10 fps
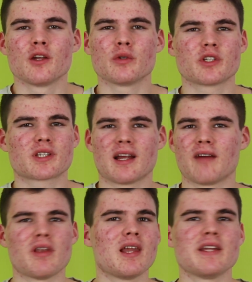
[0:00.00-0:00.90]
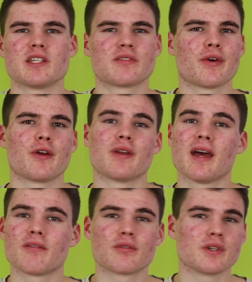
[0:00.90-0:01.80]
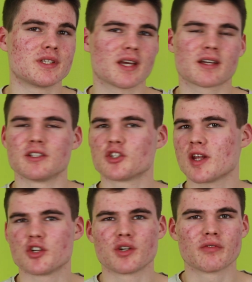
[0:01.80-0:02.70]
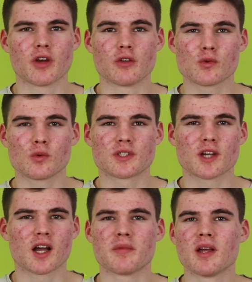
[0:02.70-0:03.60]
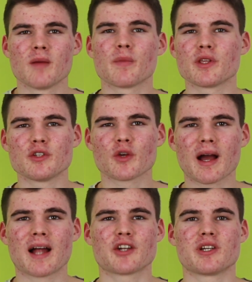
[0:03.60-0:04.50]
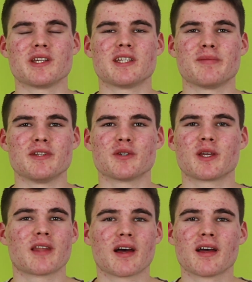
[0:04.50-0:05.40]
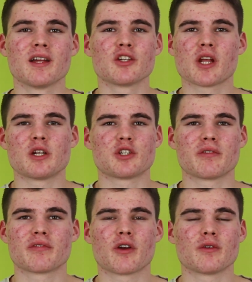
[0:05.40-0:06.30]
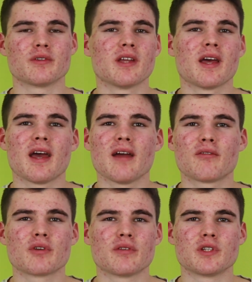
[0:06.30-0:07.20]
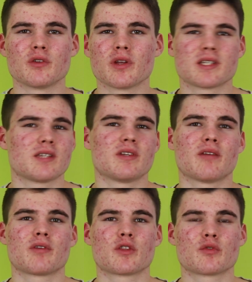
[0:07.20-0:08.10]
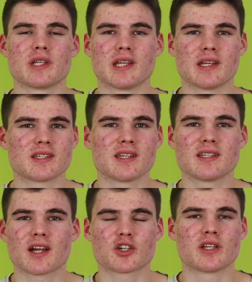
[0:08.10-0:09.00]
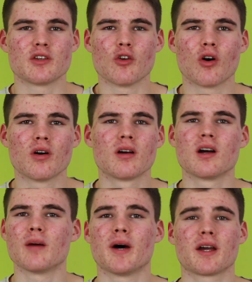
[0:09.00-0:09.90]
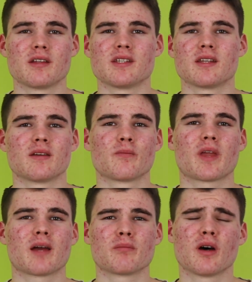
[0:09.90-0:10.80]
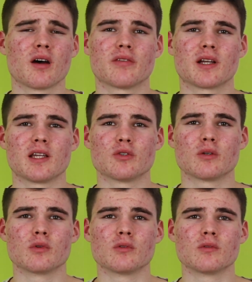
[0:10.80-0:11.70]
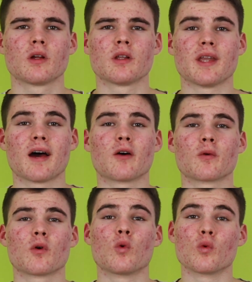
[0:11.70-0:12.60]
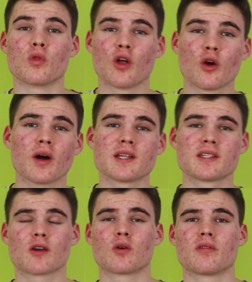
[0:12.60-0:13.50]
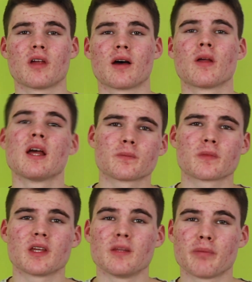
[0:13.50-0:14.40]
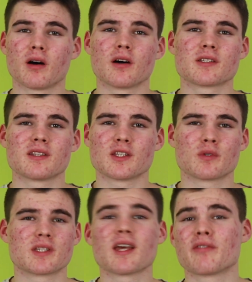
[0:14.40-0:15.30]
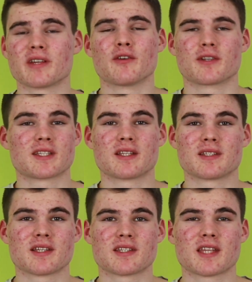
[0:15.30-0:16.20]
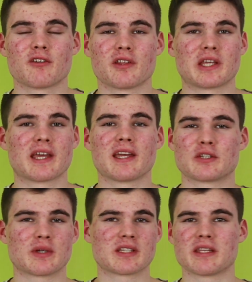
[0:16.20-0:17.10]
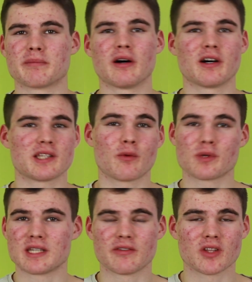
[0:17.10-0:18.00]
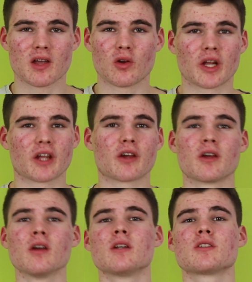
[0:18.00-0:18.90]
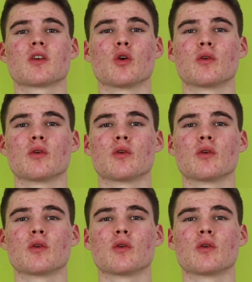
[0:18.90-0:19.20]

who are just going to have the latest phone every second, changing phones all the time, but you don't actually need to be doing that. Changing phone every few years, even every 3 years, is actually not a bad idea and perfectly doable. Now, although I say all of that, in the past this was definitely not necessarily the case. So I say the past, that wasn't even that long ago. So